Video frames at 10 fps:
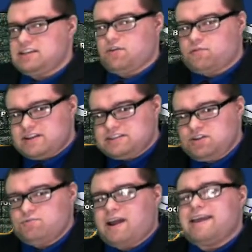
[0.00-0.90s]
the
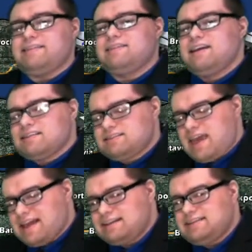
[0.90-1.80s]
freezing rain
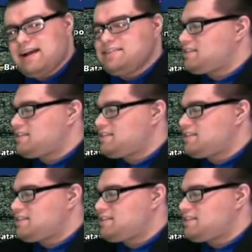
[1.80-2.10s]
and the